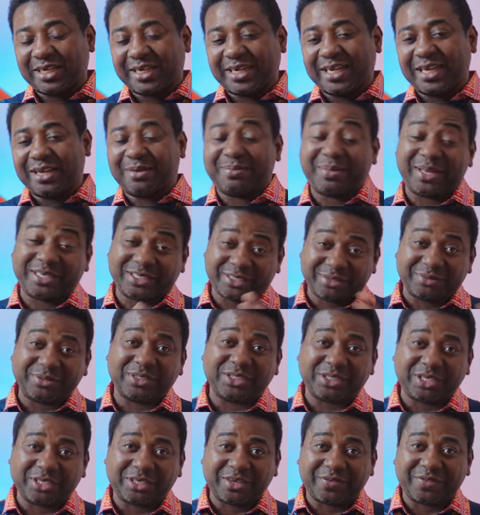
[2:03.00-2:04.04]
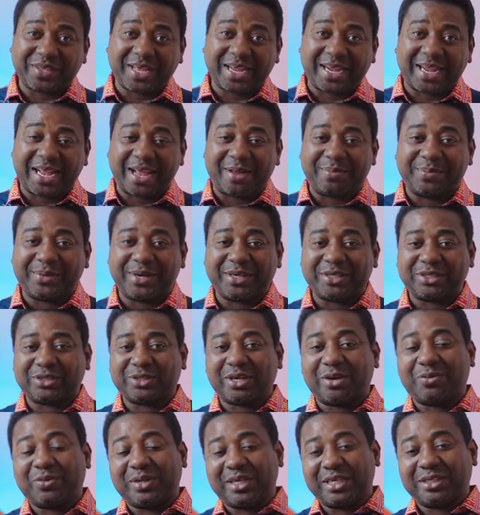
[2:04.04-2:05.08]
came as a result of that camera, so
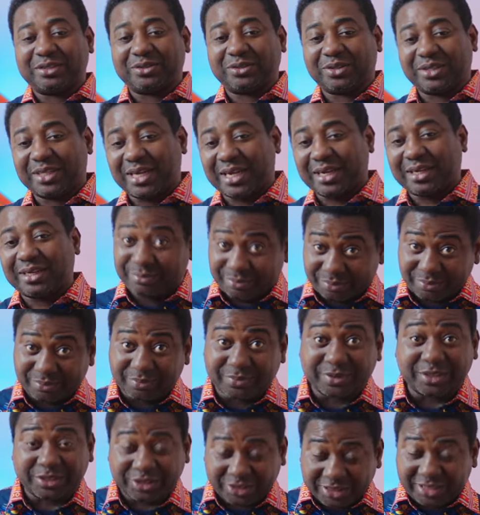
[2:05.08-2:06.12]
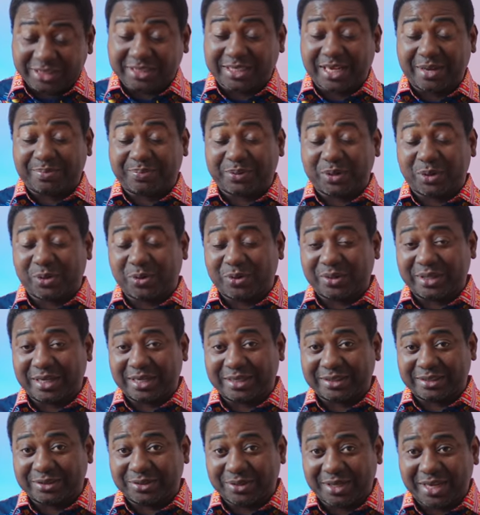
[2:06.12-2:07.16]
I wanted to thank the 6K Pro
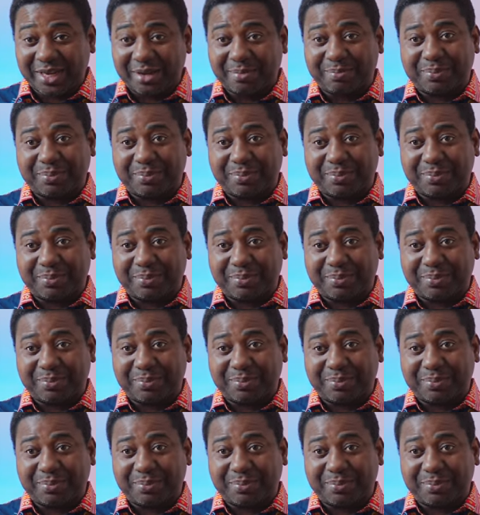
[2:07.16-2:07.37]
owners, okay?